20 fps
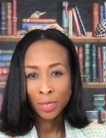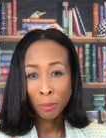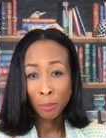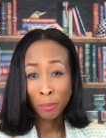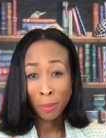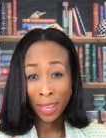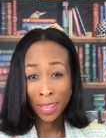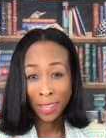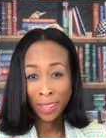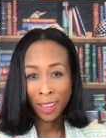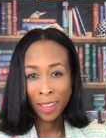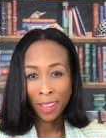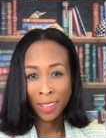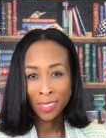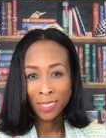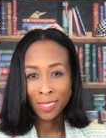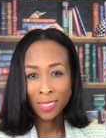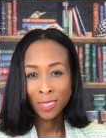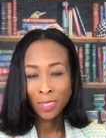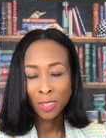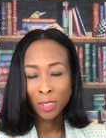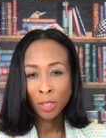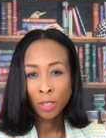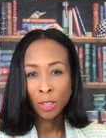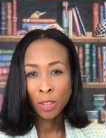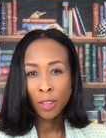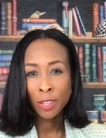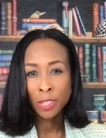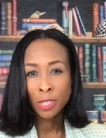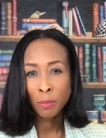My guest,
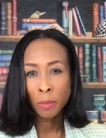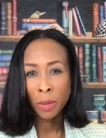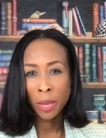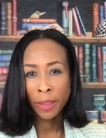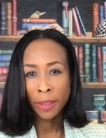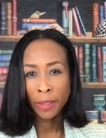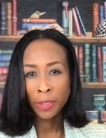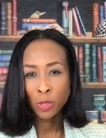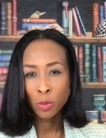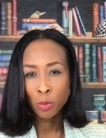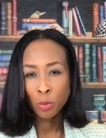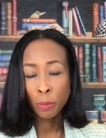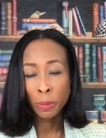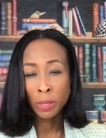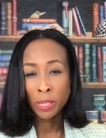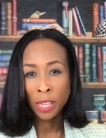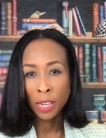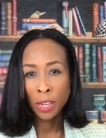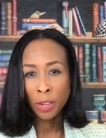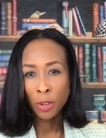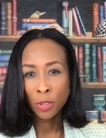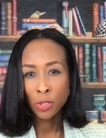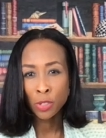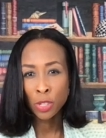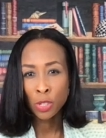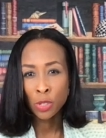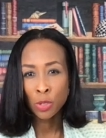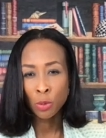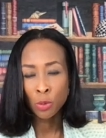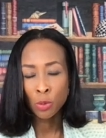Kurt Myers, will be telling us
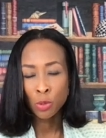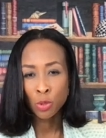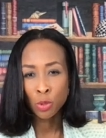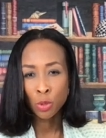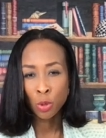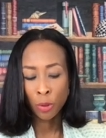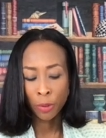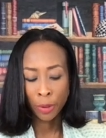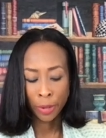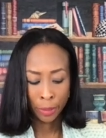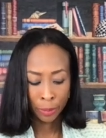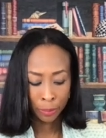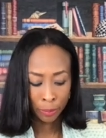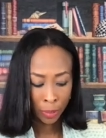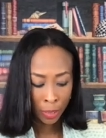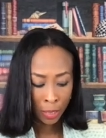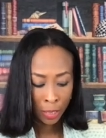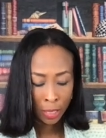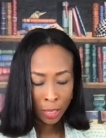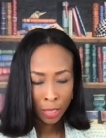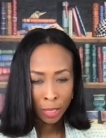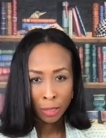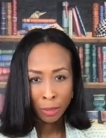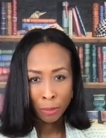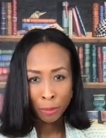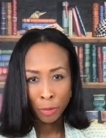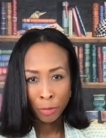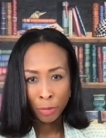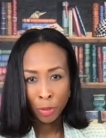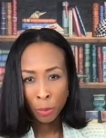his own story.
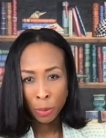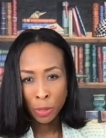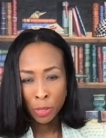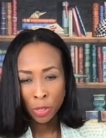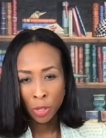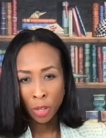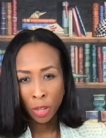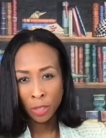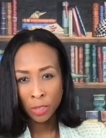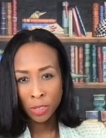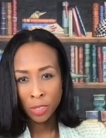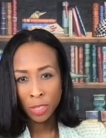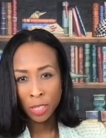Before we start,